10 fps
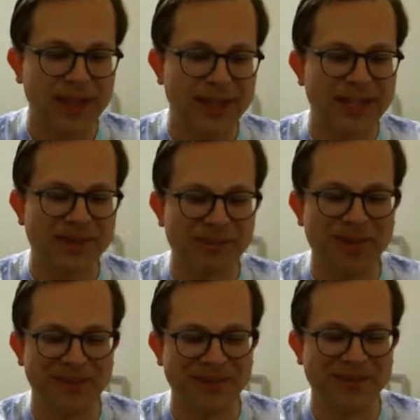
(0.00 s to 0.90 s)
That is
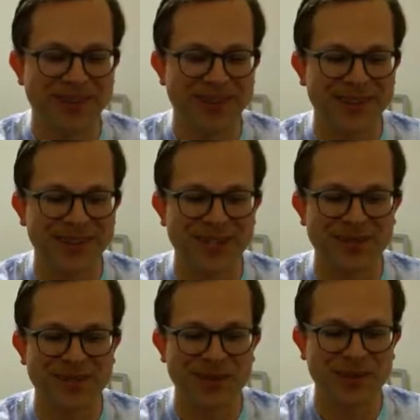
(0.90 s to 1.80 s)
probably one of the least
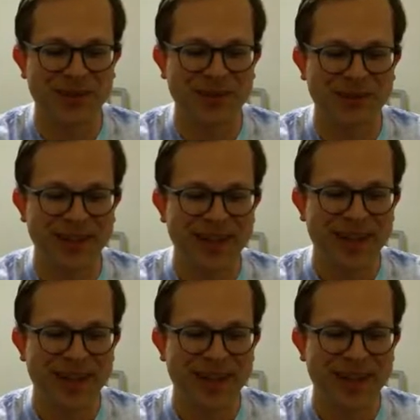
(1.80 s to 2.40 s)
valuable things, but